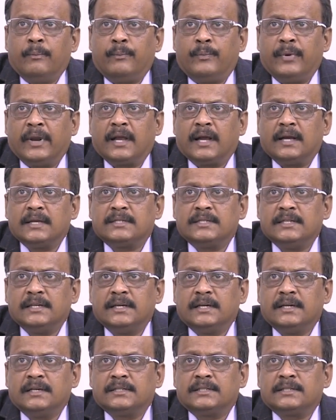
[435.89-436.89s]

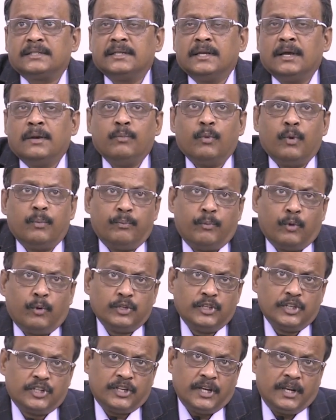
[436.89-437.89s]
precarious
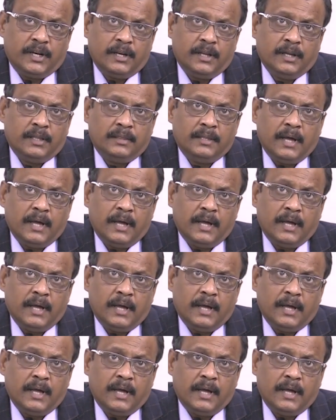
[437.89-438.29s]
position